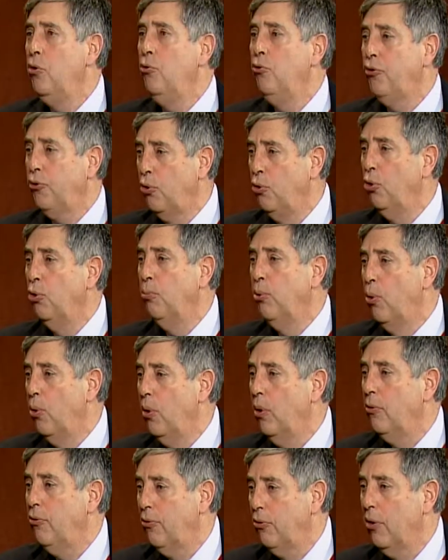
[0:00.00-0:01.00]
school
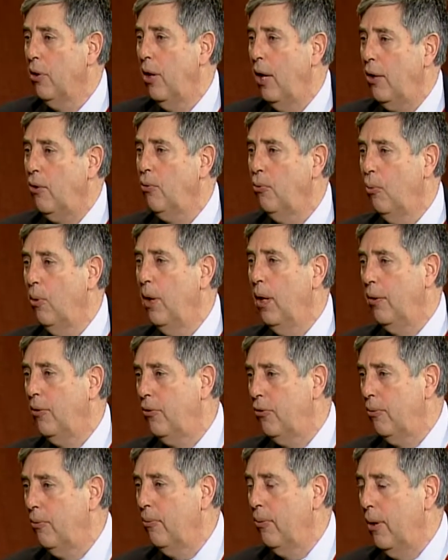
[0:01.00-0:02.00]
boards like
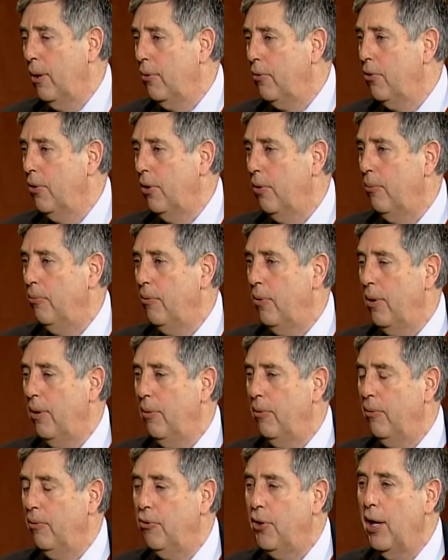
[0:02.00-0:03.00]
what
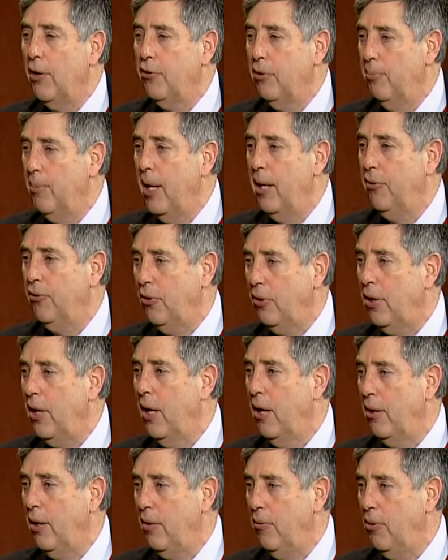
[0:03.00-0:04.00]
Jackson-Madison
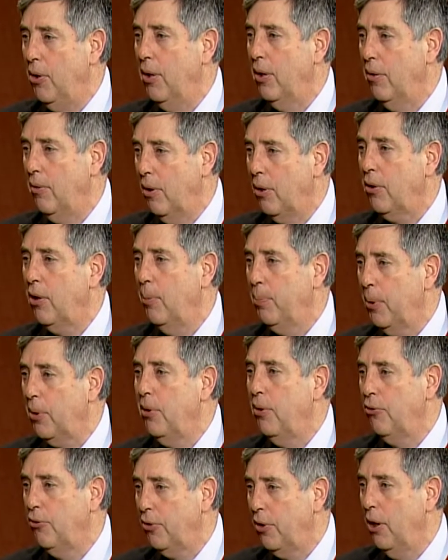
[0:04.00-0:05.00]
County did a couple of
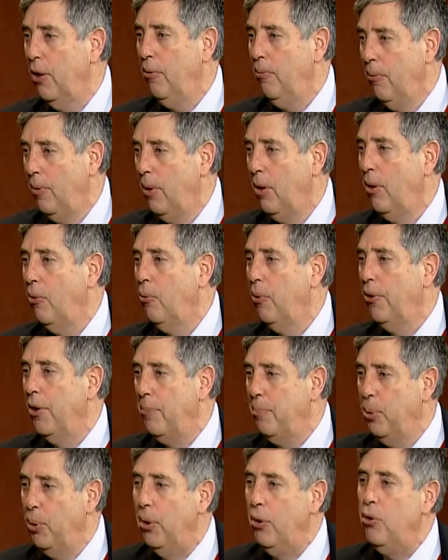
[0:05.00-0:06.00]
years ago, where they
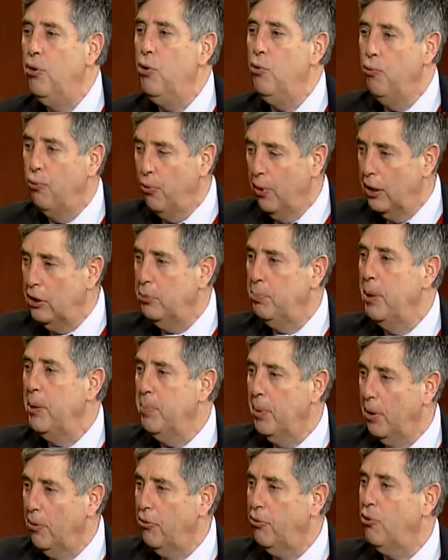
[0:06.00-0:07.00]
put new, fresh
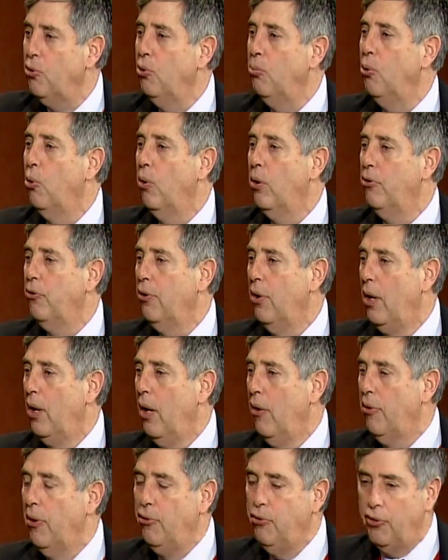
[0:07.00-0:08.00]
people on the school boards.
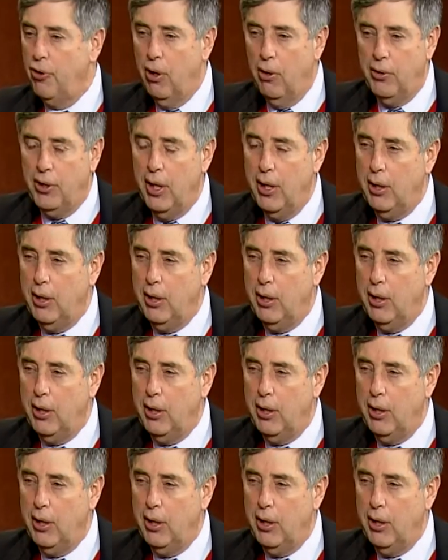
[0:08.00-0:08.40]
They start